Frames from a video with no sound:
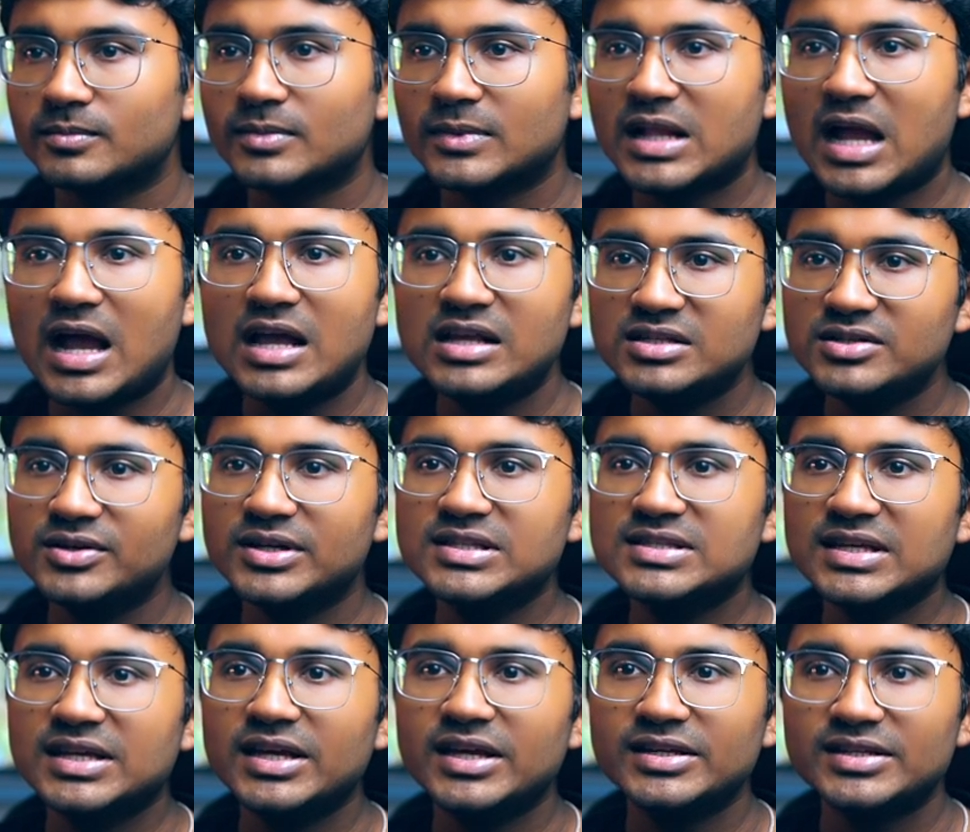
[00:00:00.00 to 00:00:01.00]
Now as you can
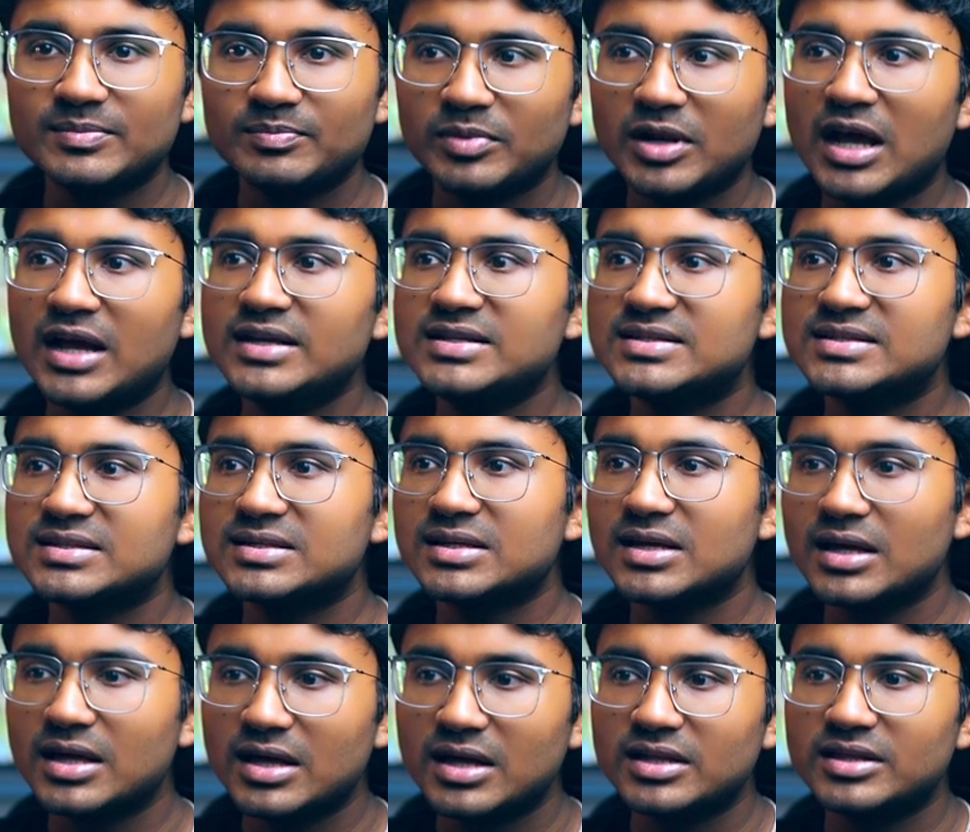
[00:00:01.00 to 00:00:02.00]
see, it applies
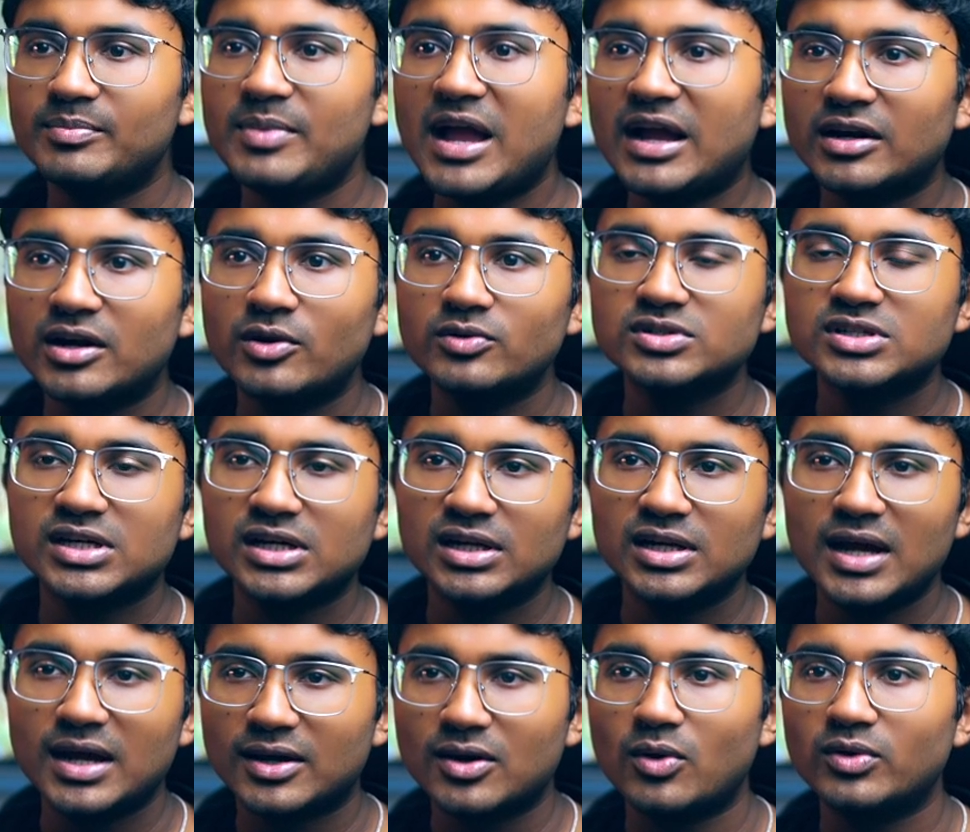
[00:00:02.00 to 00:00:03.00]
uh, the background color
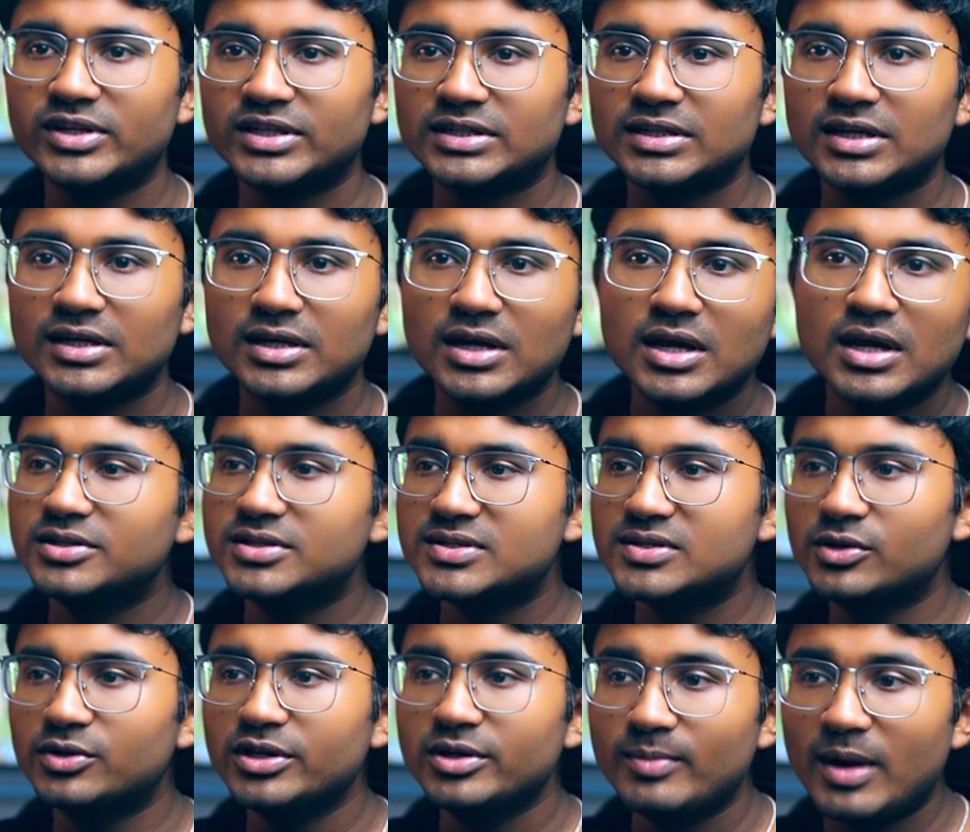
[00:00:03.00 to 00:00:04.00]
accordingly.
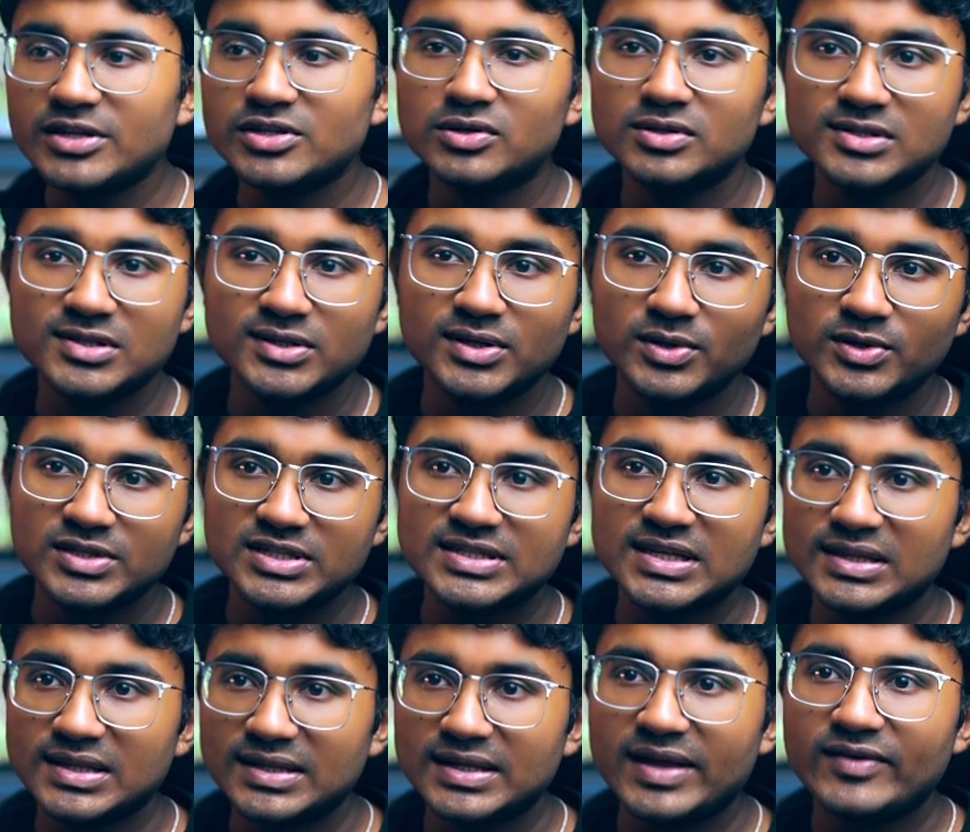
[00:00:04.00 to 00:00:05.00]
So you might also notice in
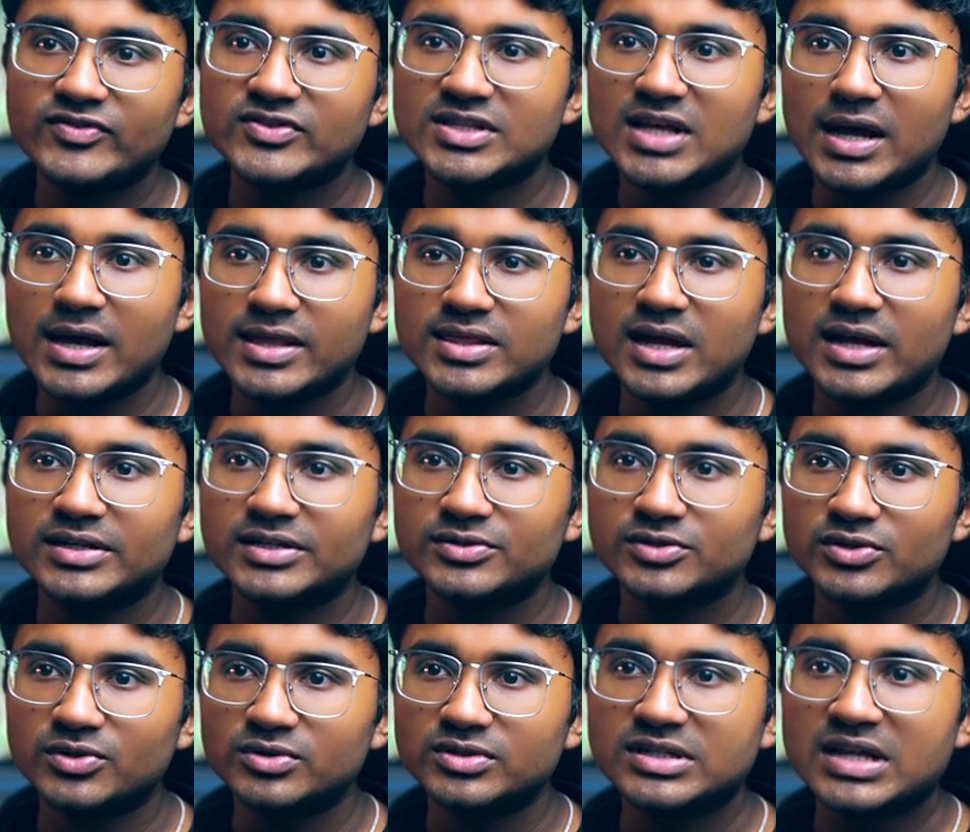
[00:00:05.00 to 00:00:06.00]
the left side that you
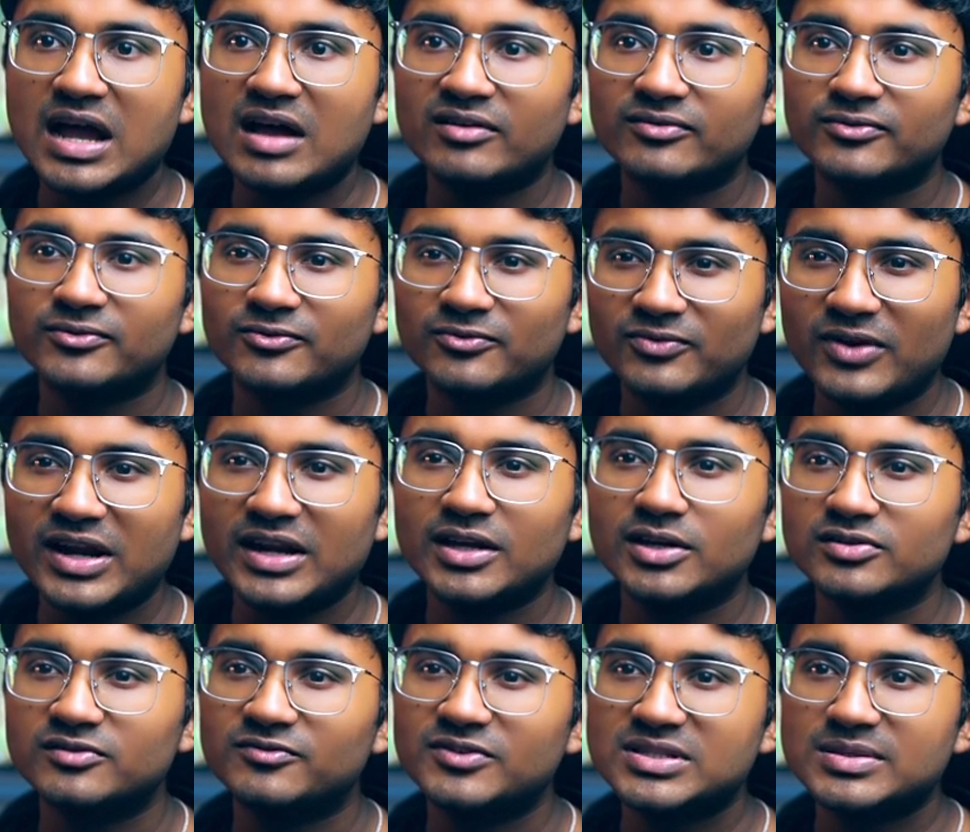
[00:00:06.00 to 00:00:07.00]
don't have very
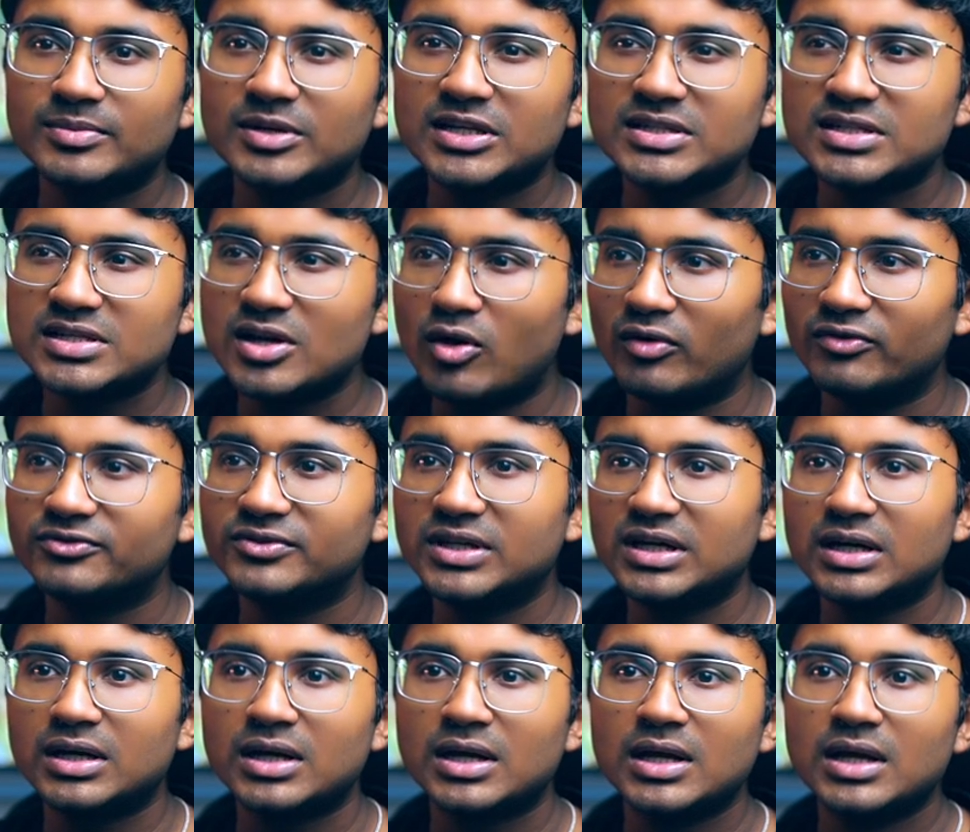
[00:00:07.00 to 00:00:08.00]
good visibility of
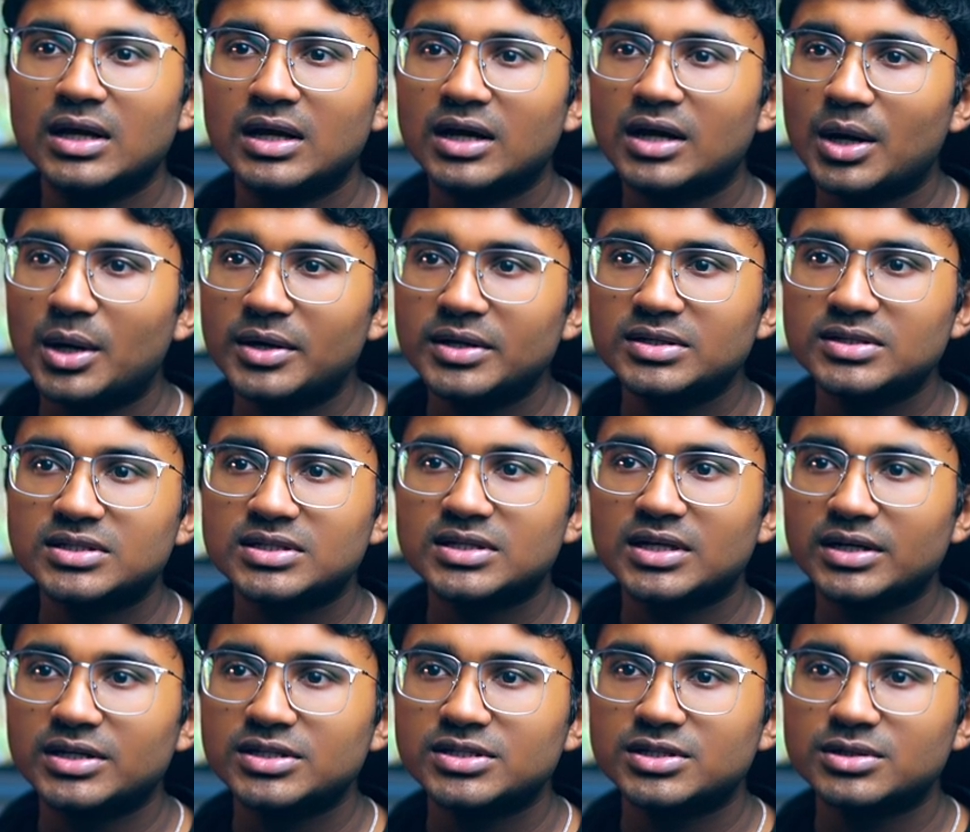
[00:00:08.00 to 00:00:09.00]
the current
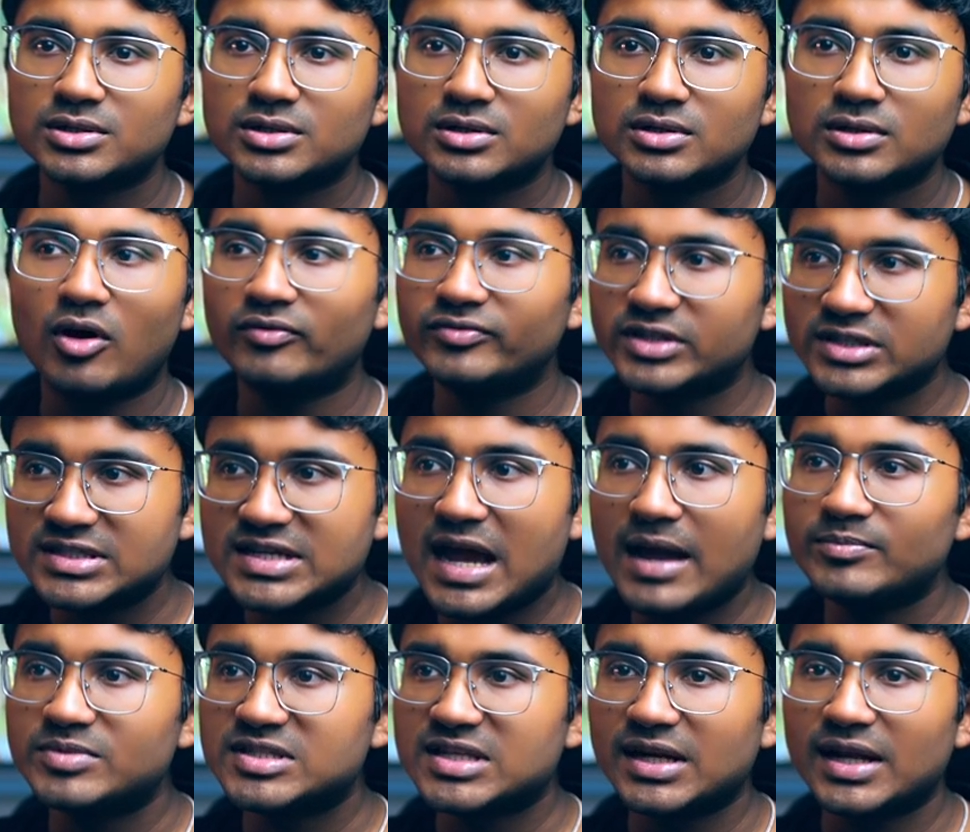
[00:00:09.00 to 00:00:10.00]
condition of the
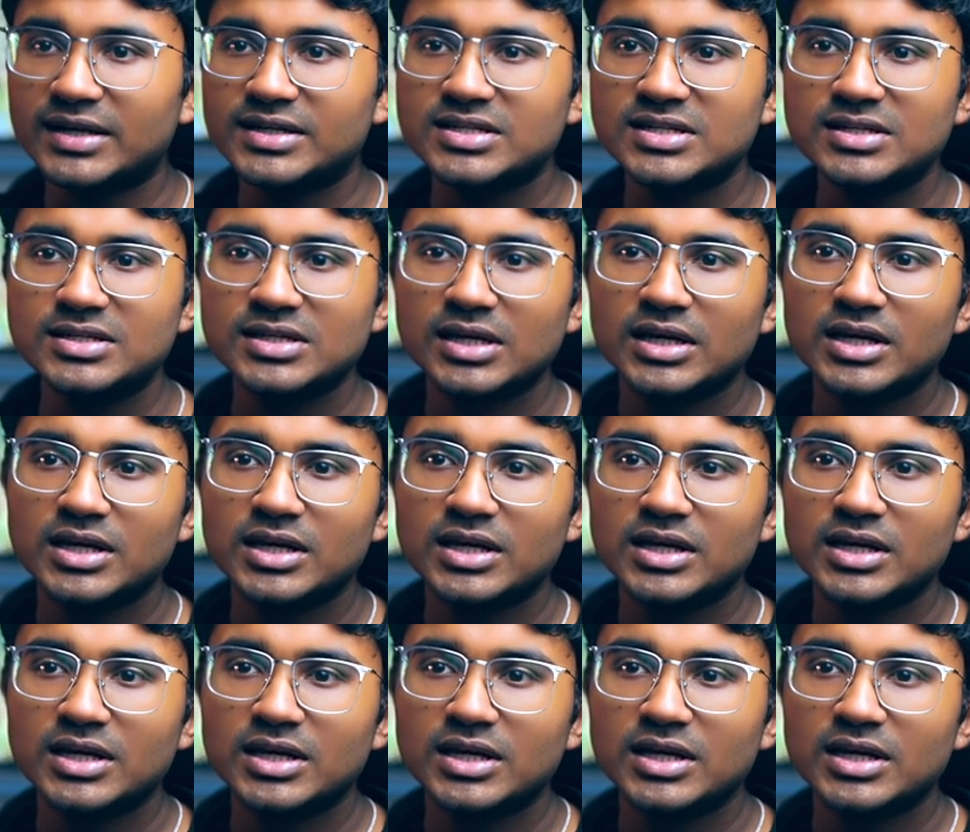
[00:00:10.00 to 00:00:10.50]
tab selected.